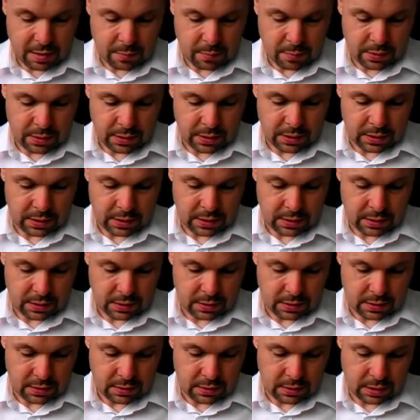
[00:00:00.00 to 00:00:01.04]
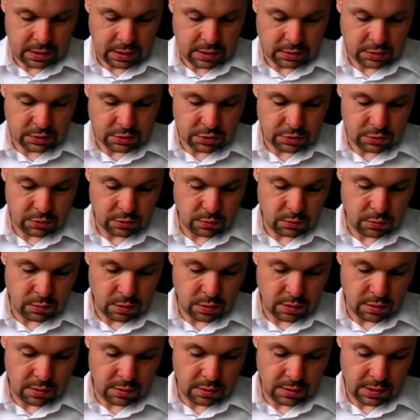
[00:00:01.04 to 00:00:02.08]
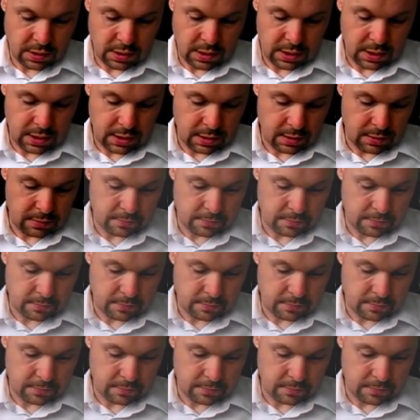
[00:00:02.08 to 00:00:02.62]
happily into there,